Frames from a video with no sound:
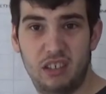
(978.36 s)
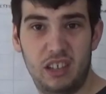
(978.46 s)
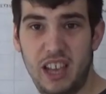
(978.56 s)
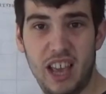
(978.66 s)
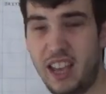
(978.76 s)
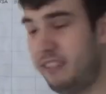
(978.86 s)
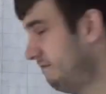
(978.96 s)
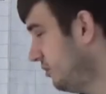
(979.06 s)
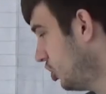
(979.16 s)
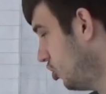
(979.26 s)
Yeah,
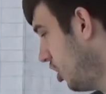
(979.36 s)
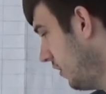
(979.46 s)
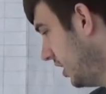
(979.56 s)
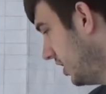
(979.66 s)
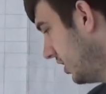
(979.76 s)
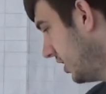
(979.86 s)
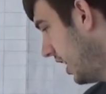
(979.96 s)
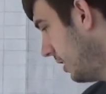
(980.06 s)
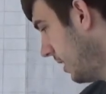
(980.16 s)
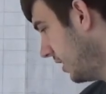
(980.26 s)
just drove into the
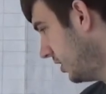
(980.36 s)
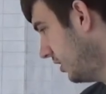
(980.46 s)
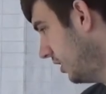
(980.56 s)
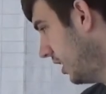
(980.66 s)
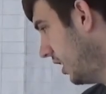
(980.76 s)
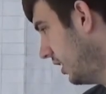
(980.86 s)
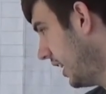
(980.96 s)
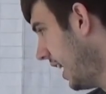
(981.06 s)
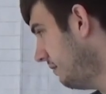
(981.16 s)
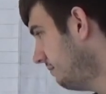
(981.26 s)
side of Massa uh,
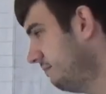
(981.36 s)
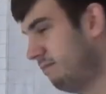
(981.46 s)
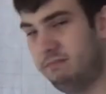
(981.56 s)
again.